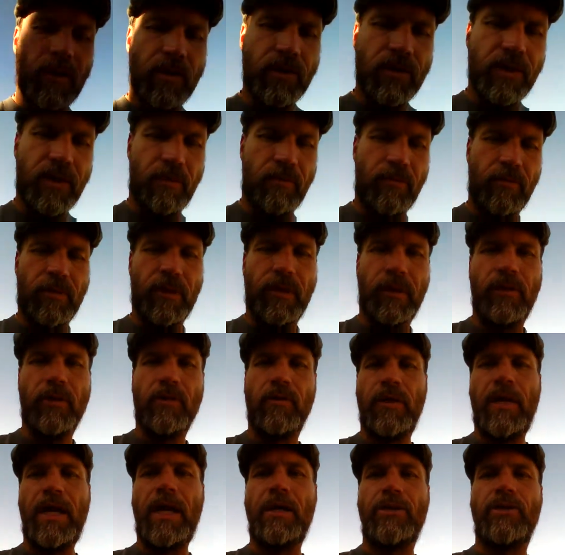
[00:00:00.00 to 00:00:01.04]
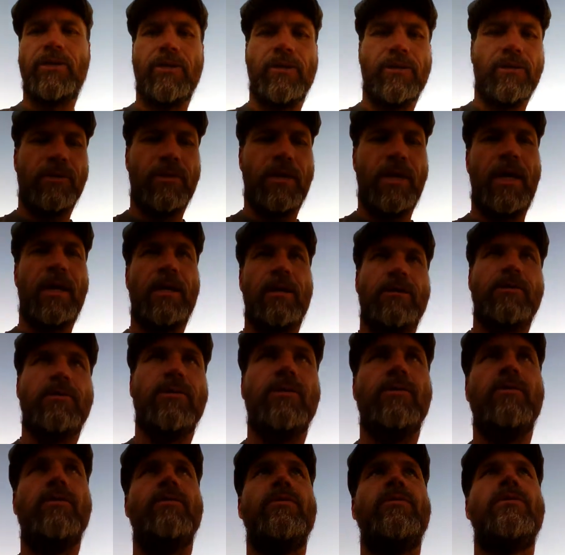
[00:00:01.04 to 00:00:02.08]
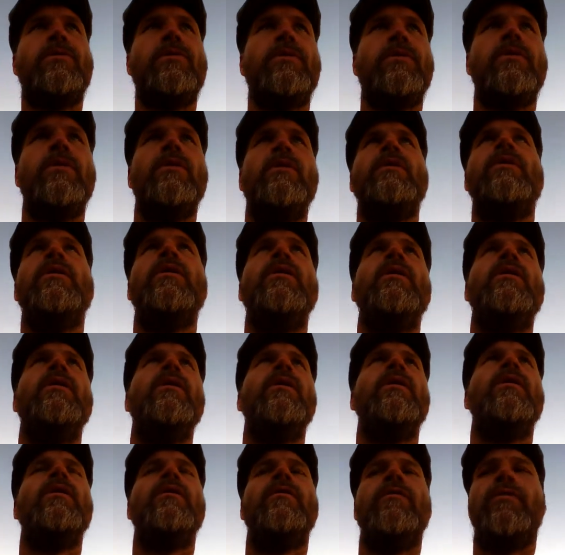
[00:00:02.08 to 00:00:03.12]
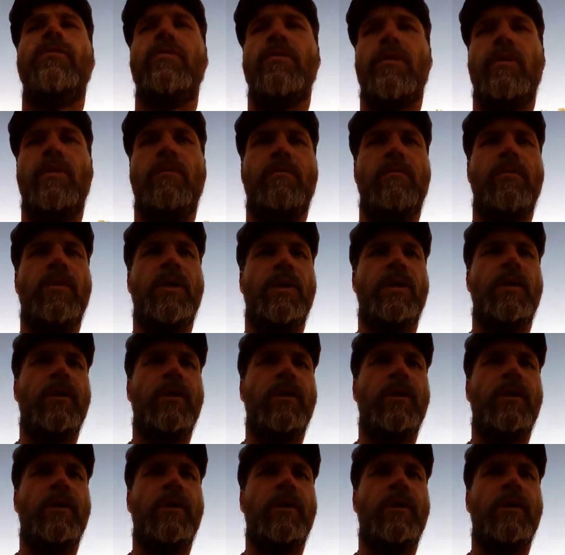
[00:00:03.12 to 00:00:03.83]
separating your actions and attitudes from